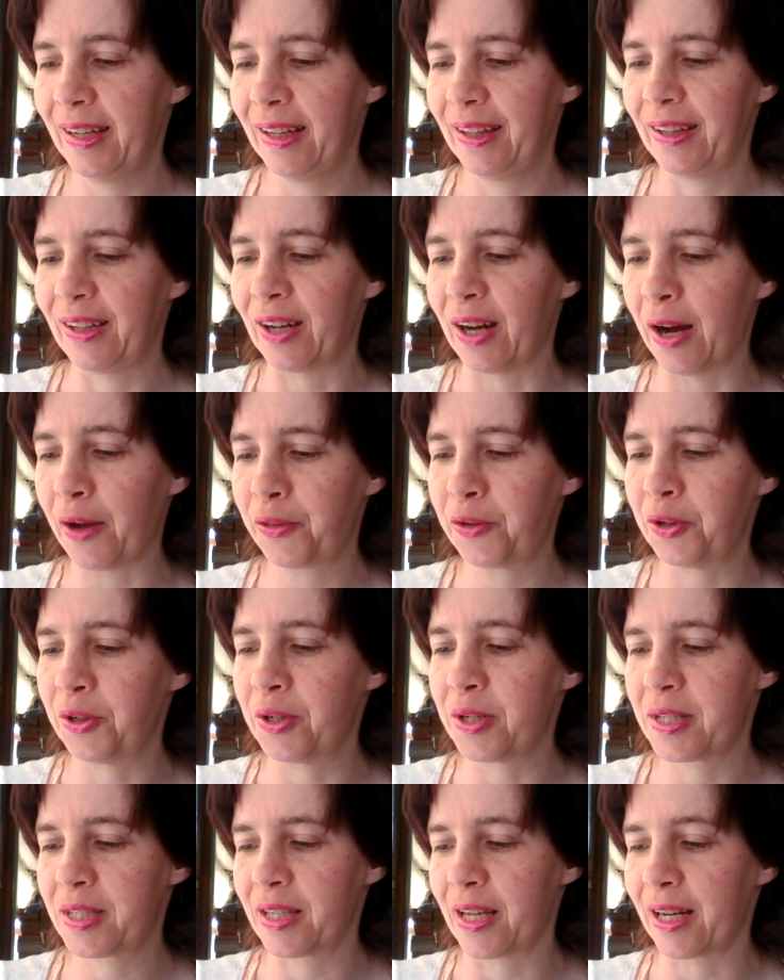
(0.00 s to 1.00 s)
the author you
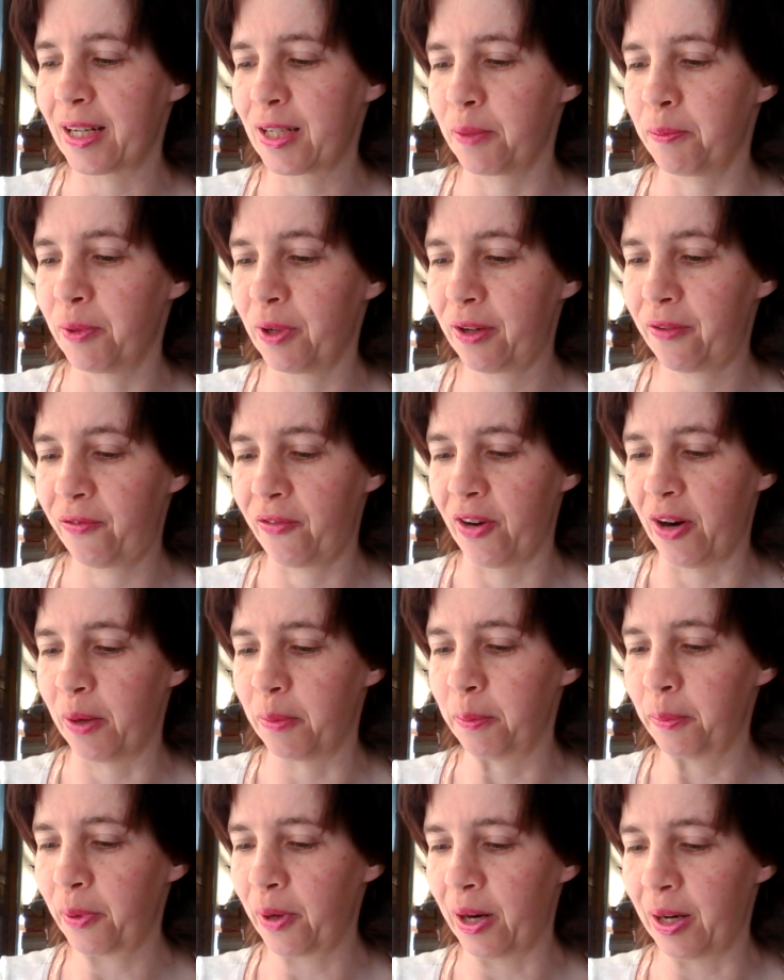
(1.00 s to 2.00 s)
disliked a book
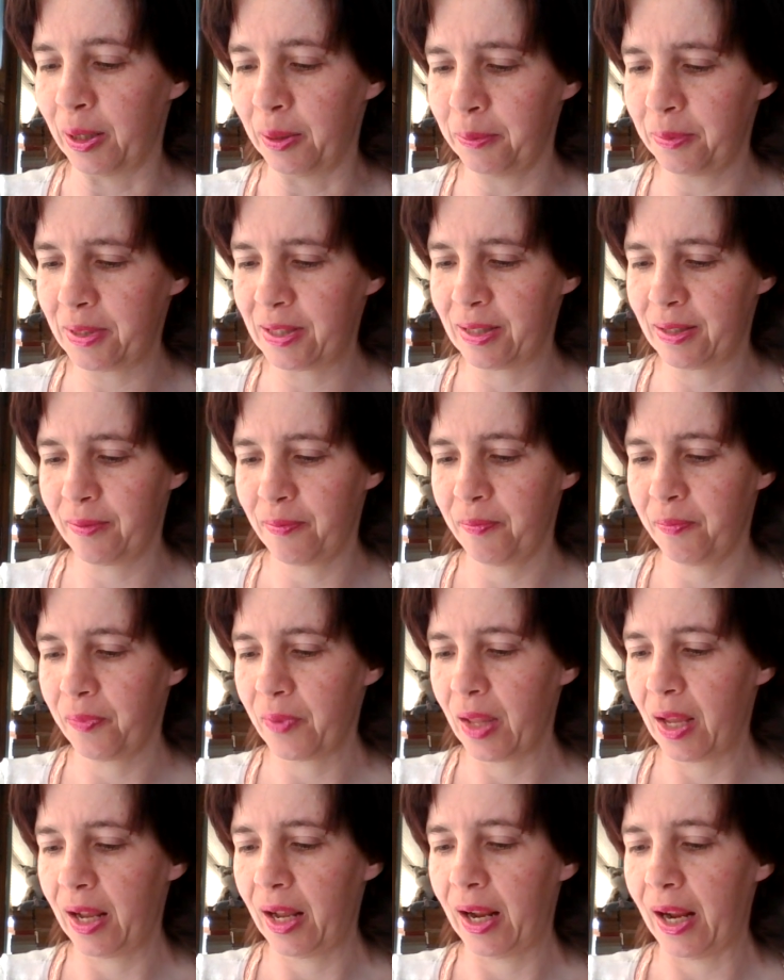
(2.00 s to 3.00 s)
from prompt,
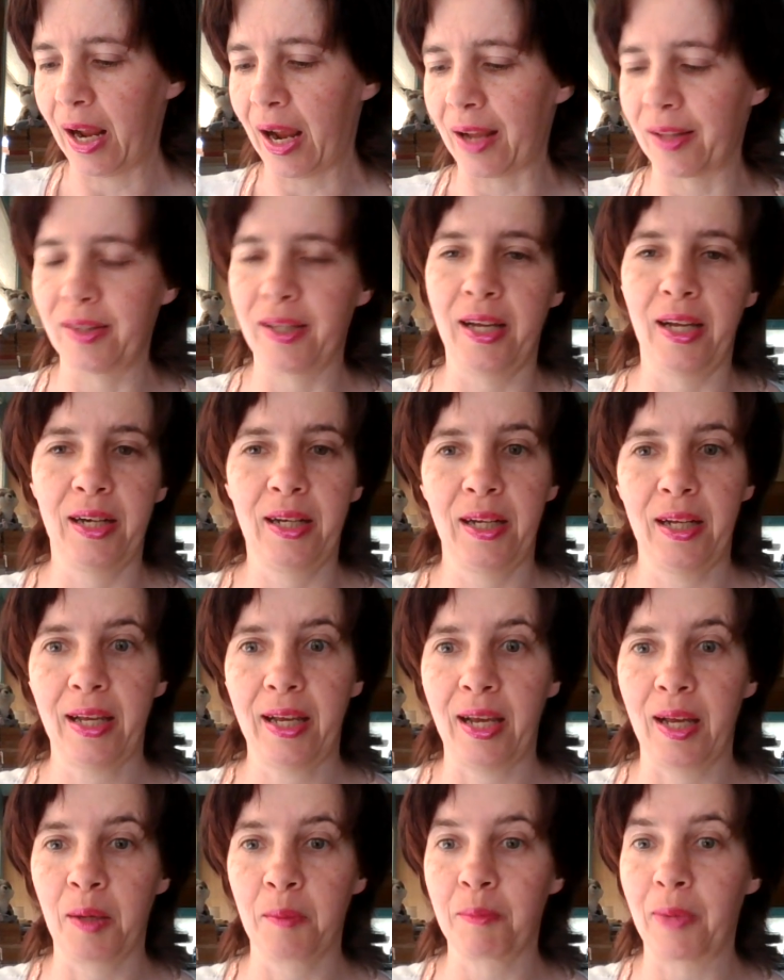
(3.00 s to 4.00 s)
and then
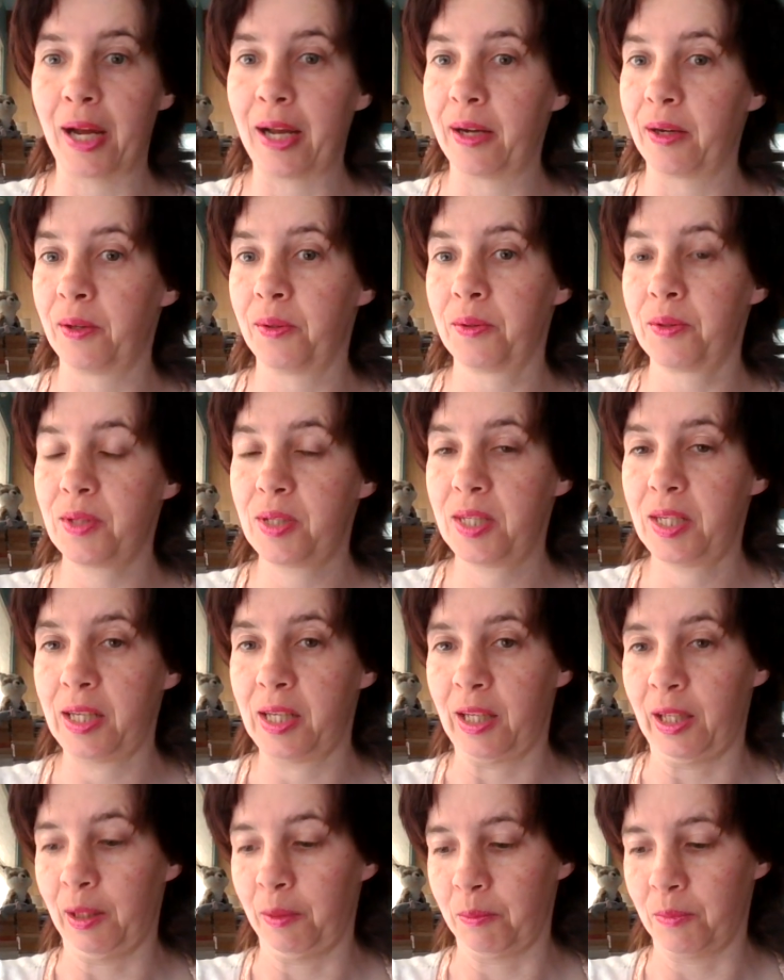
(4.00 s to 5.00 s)
in my own
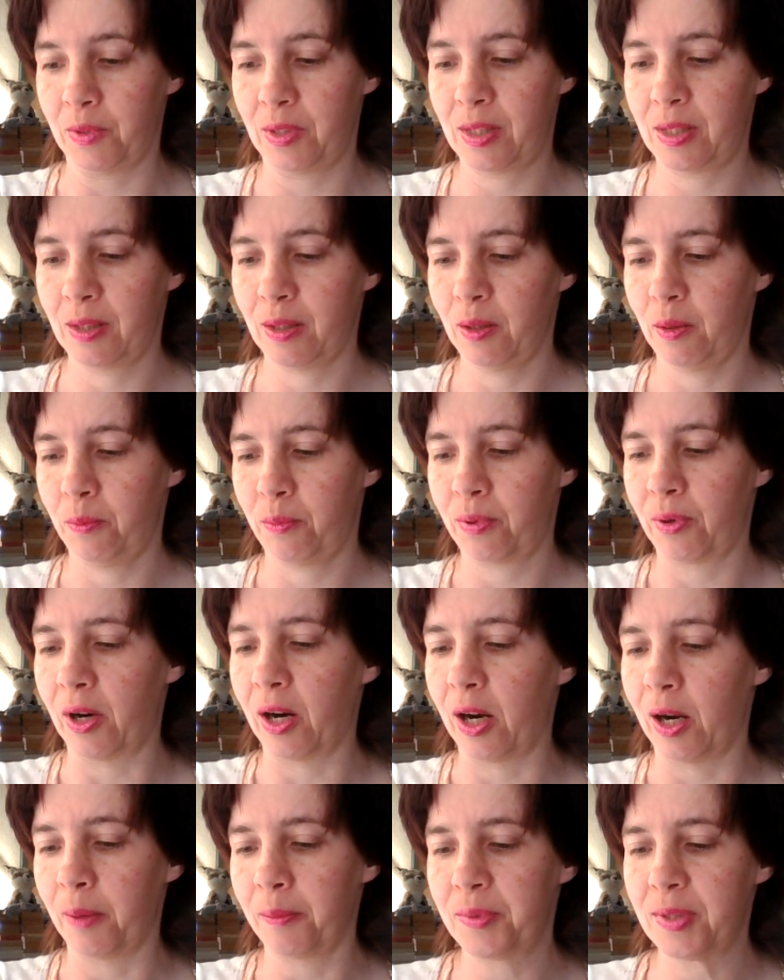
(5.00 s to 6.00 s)
team's
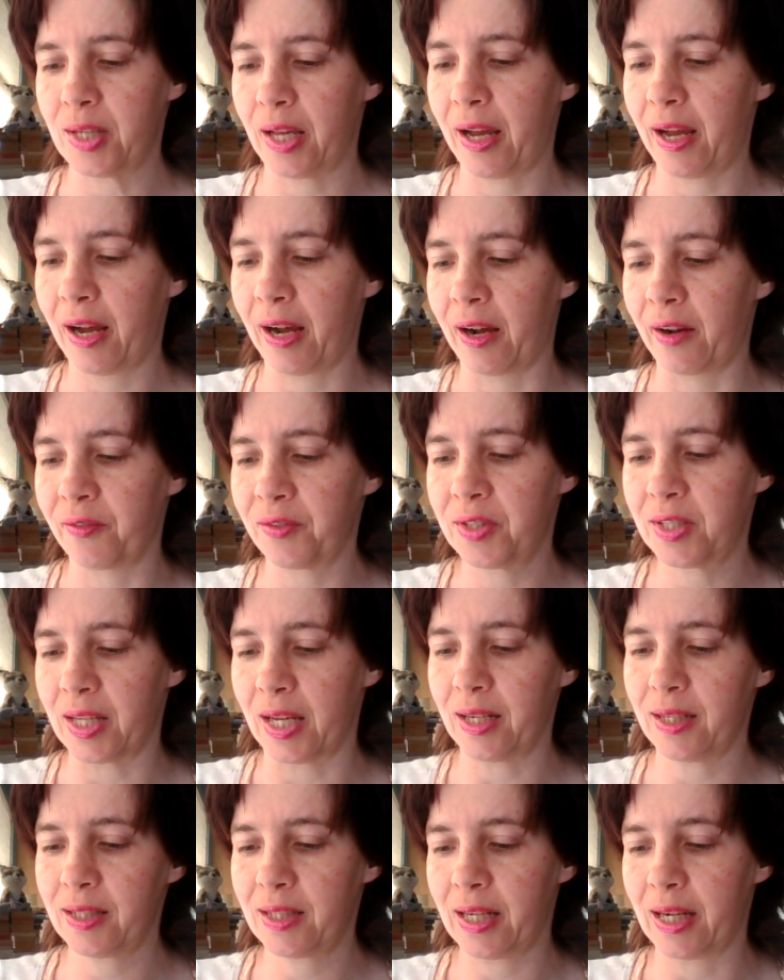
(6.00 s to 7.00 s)
prompts I have
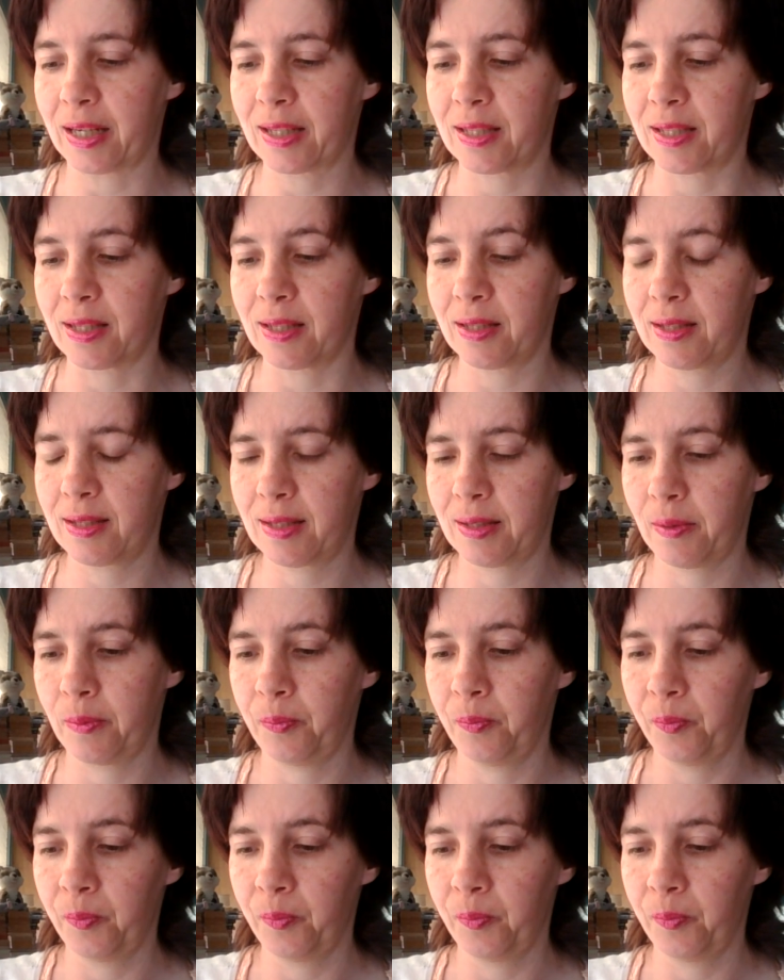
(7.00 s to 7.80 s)
set in Texas,